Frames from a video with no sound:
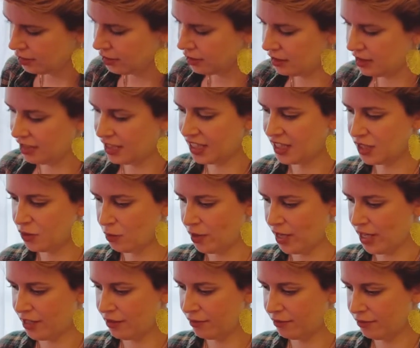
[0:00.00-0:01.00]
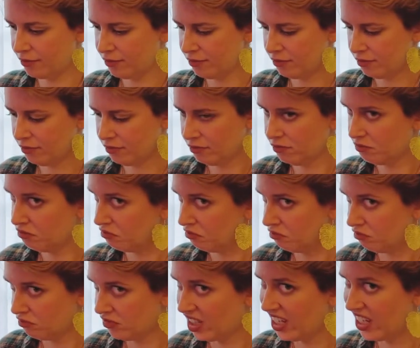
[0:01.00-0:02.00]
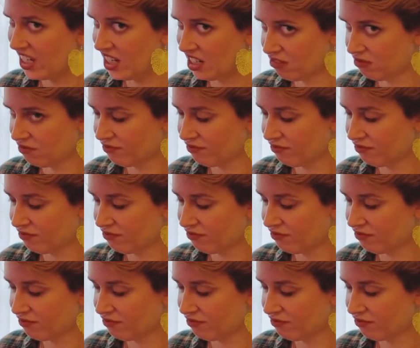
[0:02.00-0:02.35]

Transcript: this way, you know?